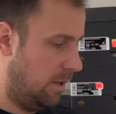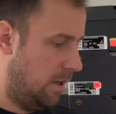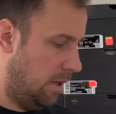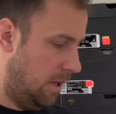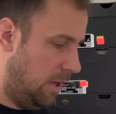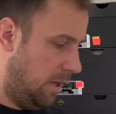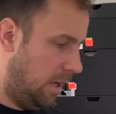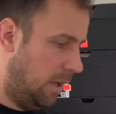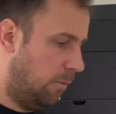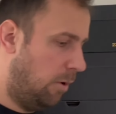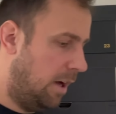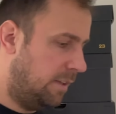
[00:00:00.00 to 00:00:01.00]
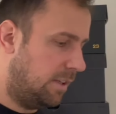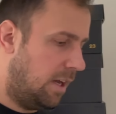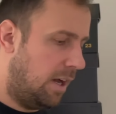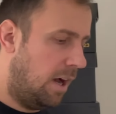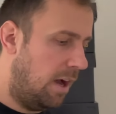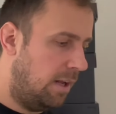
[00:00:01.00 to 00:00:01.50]
It was
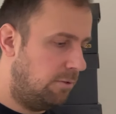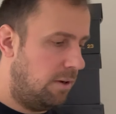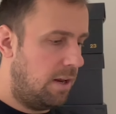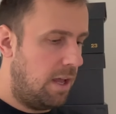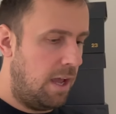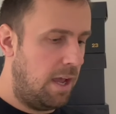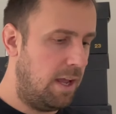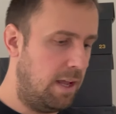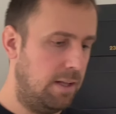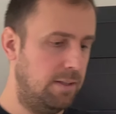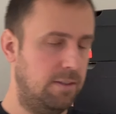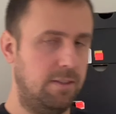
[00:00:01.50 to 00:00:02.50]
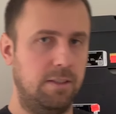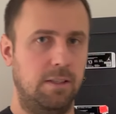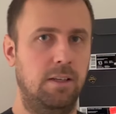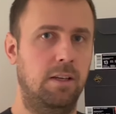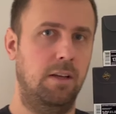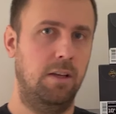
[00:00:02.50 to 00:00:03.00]

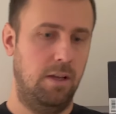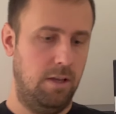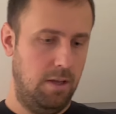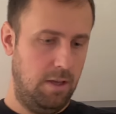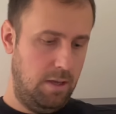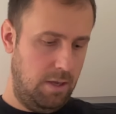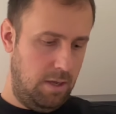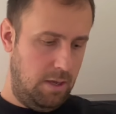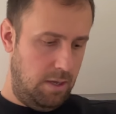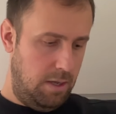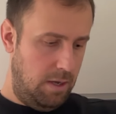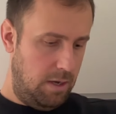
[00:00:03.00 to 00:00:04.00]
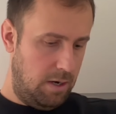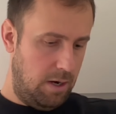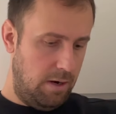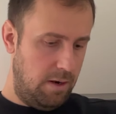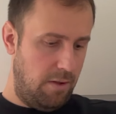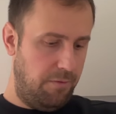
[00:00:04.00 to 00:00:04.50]

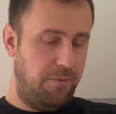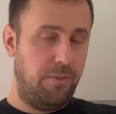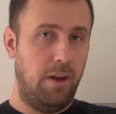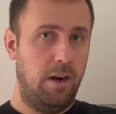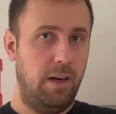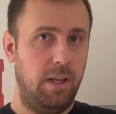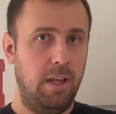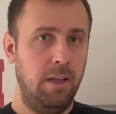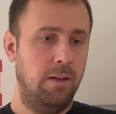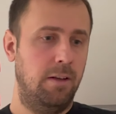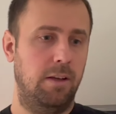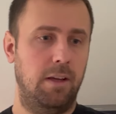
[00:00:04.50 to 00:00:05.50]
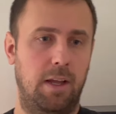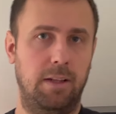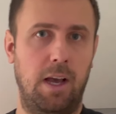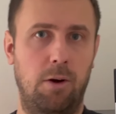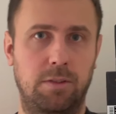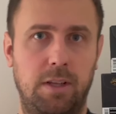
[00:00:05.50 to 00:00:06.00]
$130 and
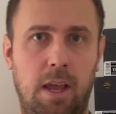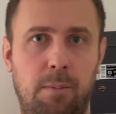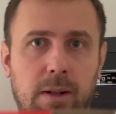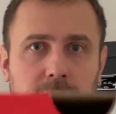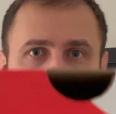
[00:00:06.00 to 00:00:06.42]
I was able to